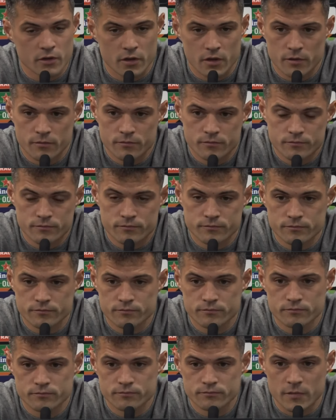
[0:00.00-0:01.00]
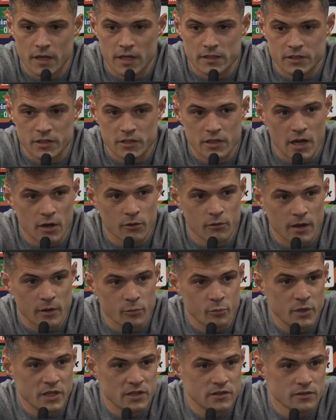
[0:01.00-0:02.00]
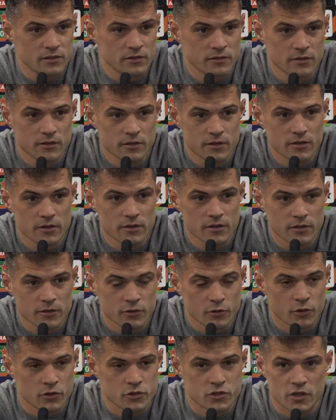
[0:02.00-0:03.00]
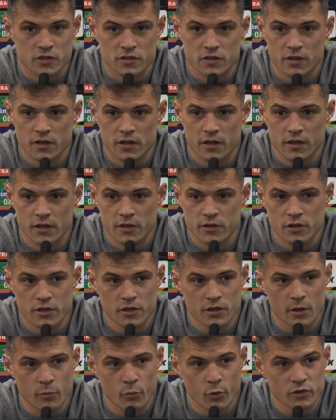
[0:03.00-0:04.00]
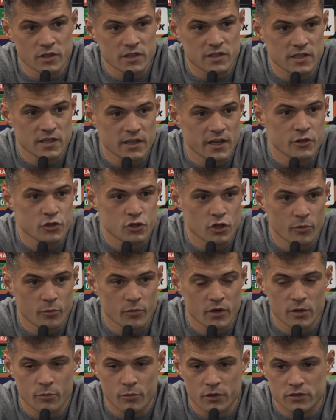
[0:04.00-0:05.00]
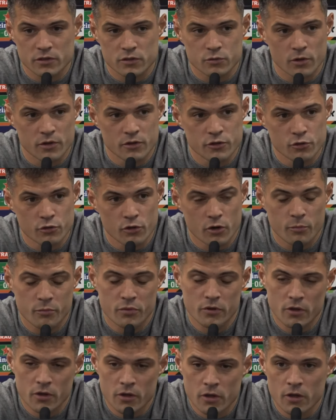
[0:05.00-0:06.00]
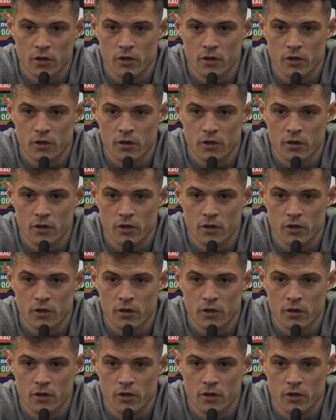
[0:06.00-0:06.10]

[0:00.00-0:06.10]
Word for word: Um, until now, unbeaten, not just in a, in a Bundesliga in Germany, but as well in Europe.